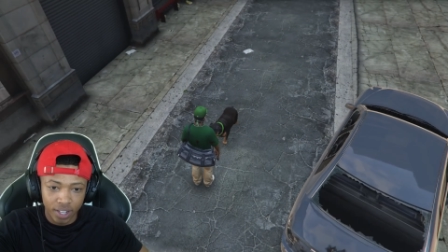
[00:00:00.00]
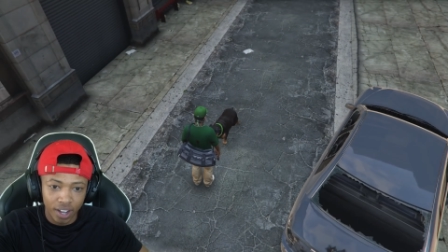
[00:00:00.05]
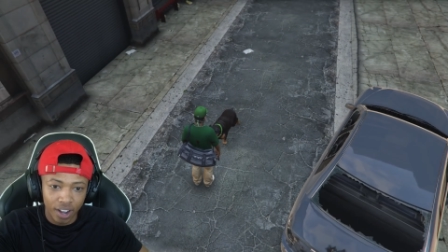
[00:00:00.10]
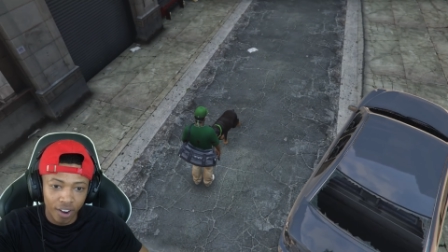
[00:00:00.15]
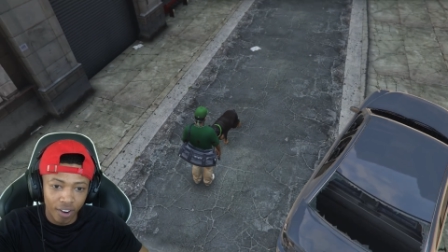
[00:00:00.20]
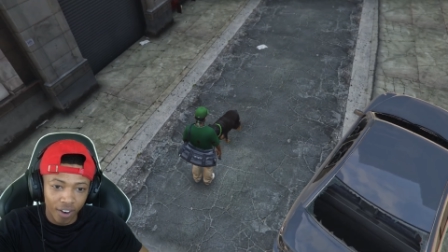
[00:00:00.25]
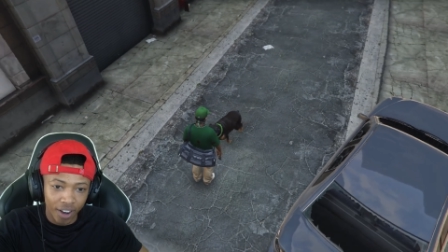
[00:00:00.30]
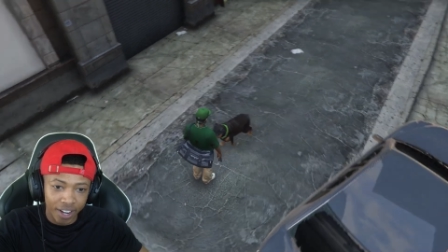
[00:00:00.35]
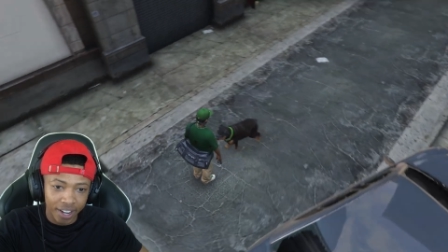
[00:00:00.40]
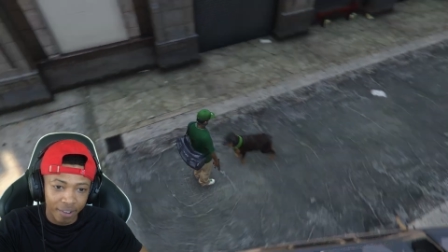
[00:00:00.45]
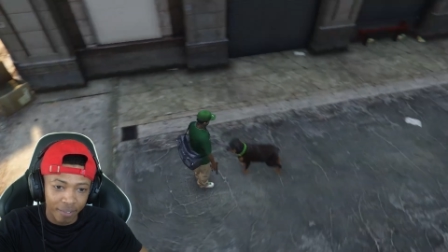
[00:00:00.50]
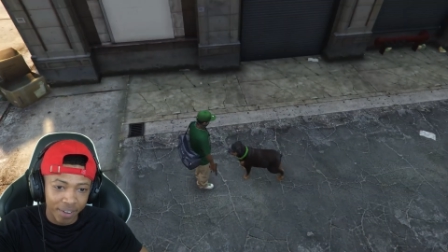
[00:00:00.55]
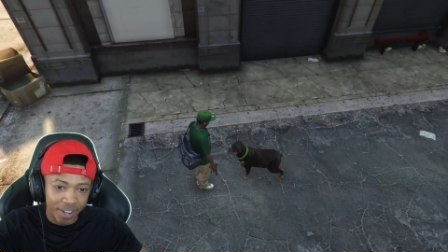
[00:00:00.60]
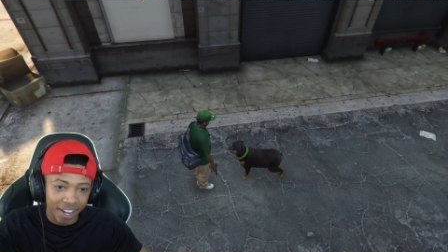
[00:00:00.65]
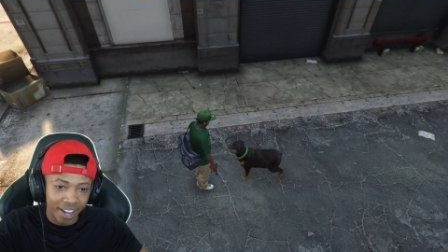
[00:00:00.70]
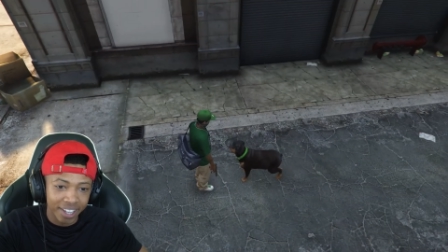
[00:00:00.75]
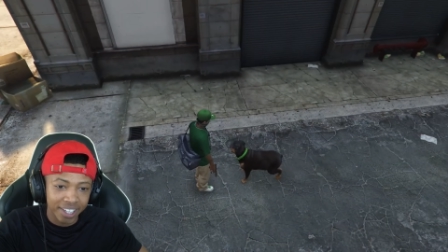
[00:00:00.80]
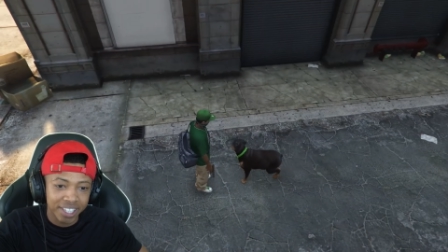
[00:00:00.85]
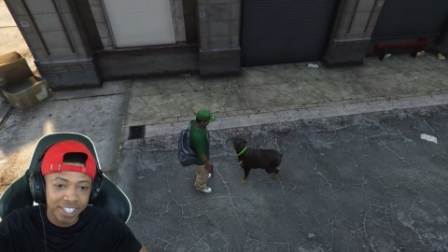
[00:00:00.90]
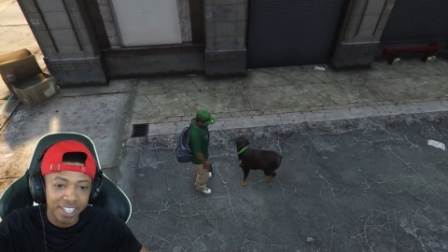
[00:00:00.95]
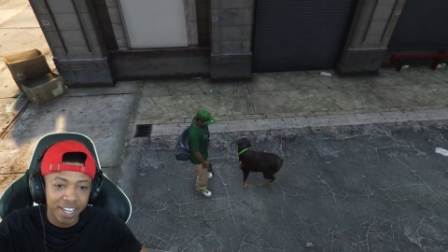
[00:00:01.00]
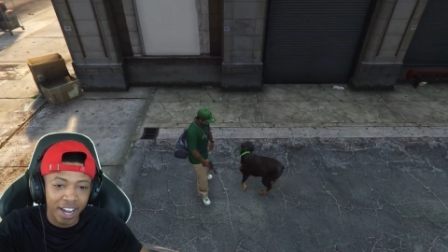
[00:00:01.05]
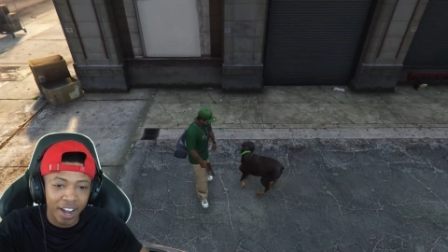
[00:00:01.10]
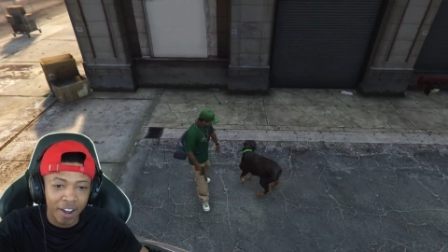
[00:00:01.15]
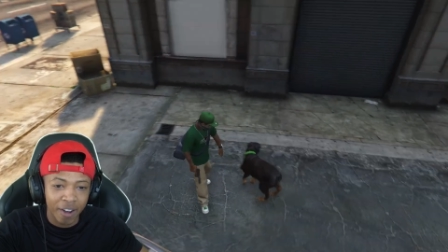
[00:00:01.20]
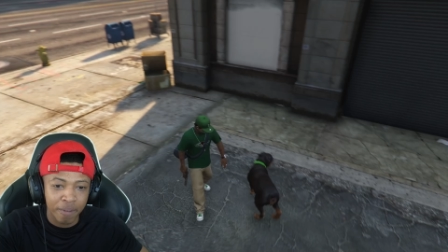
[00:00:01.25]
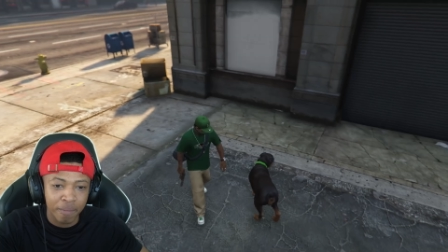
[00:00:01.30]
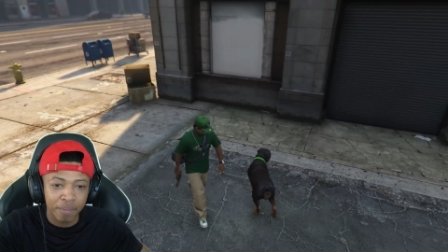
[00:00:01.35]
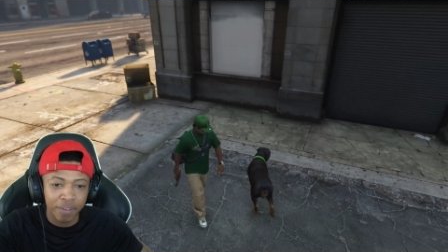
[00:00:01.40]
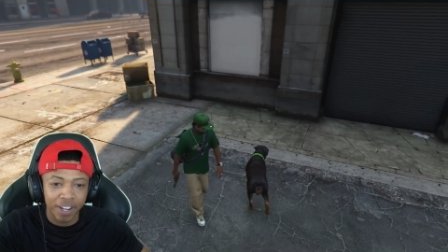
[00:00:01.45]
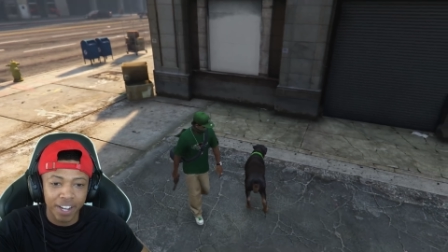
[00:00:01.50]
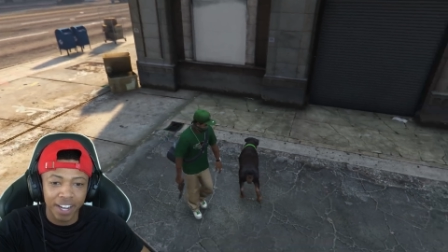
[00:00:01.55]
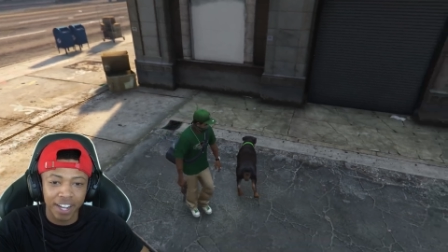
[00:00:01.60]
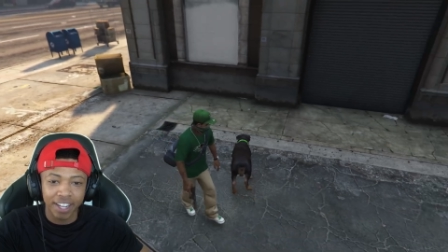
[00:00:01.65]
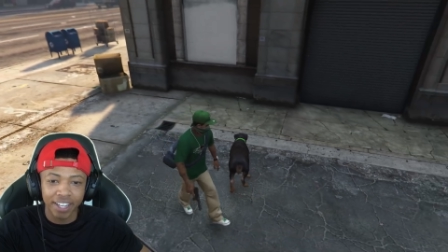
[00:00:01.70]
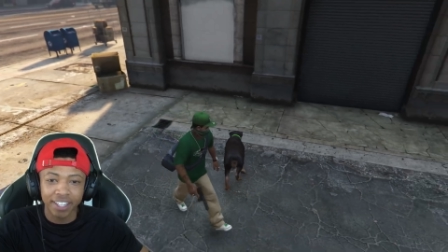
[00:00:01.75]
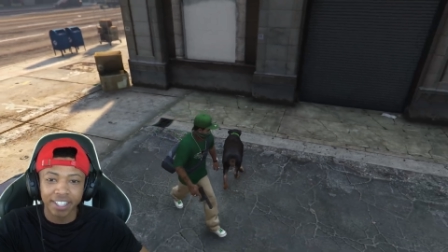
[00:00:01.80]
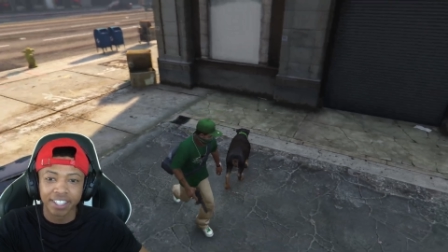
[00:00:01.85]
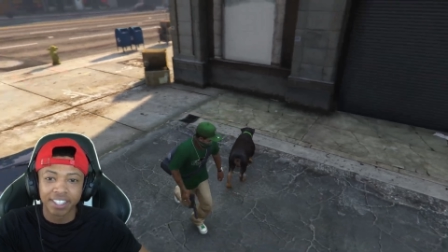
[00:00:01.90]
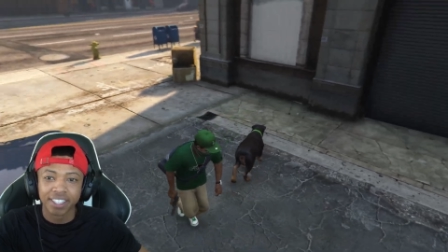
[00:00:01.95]
All right, we got Chop,
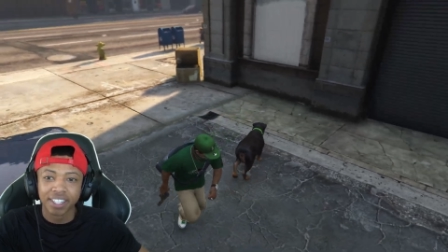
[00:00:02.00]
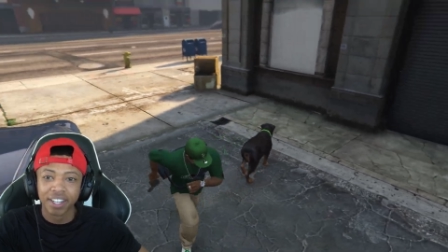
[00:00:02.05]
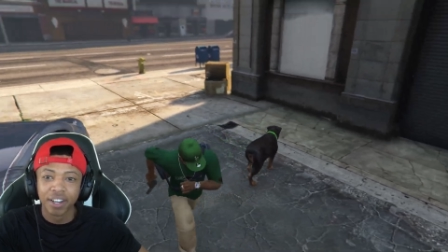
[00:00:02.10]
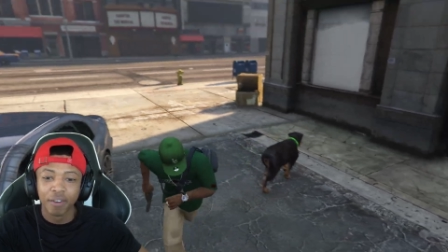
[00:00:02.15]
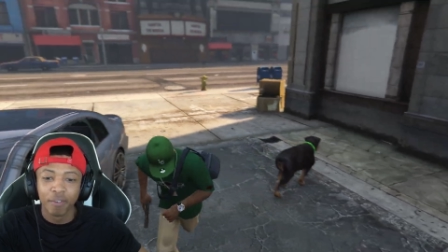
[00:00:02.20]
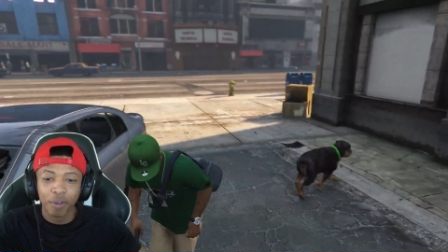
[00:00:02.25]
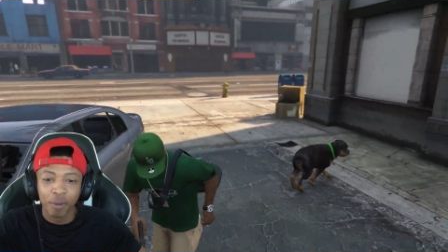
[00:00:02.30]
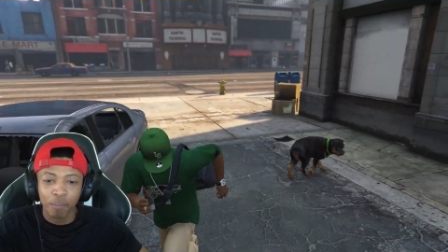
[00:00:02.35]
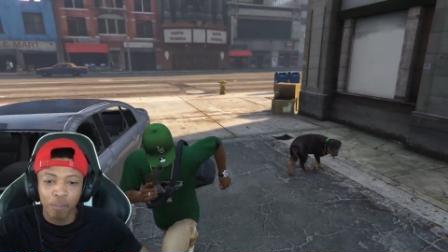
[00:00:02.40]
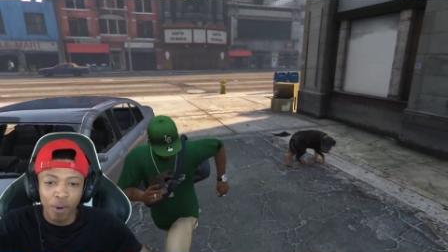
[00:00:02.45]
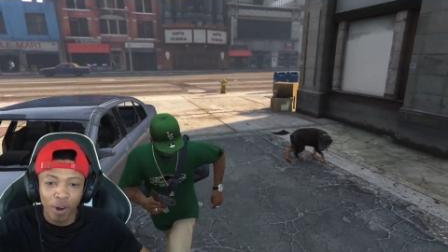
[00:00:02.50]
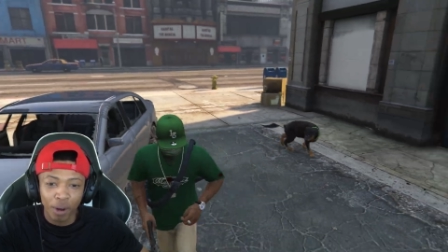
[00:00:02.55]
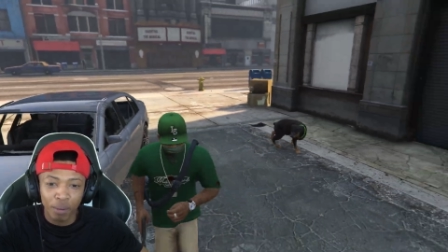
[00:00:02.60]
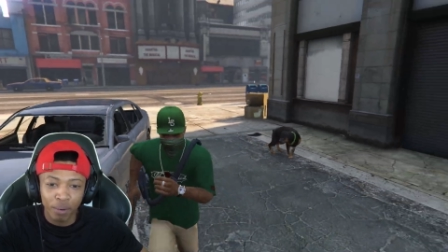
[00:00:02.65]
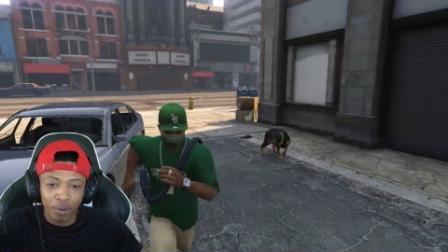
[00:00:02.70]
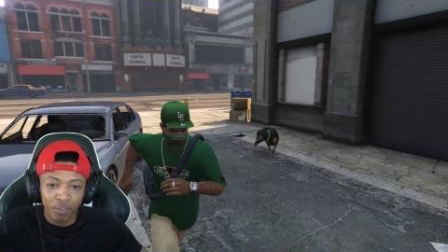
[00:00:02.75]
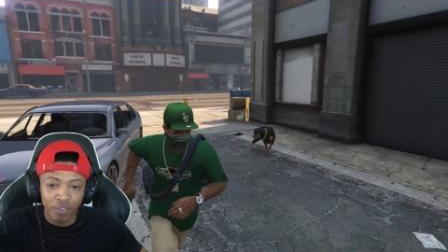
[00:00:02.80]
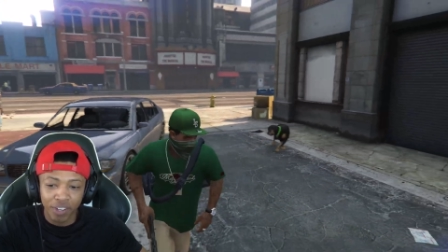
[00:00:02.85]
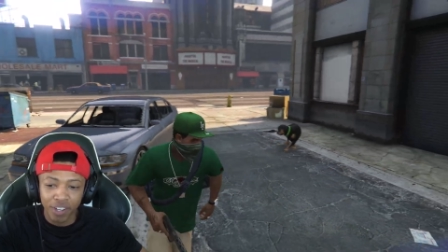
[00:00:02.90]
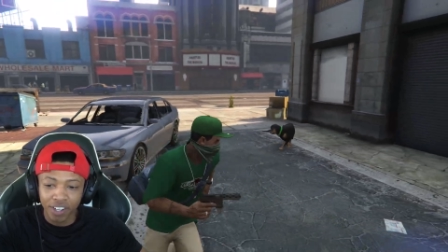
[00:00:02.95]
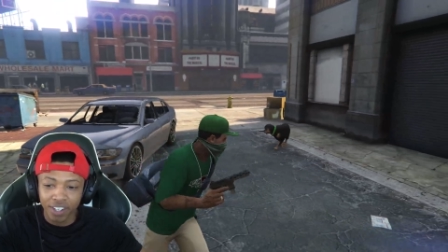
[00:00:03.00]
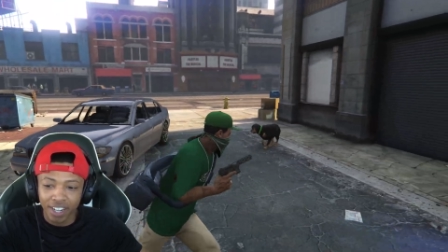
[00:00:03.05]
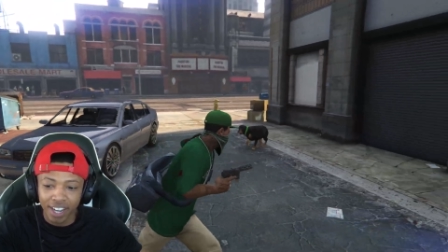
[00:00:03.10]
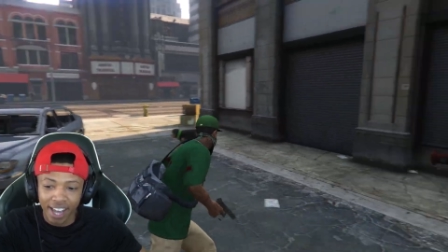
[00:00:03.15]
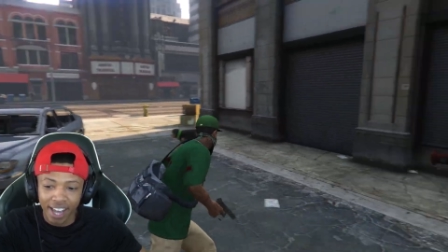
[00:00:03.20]
guys. We broke him over here in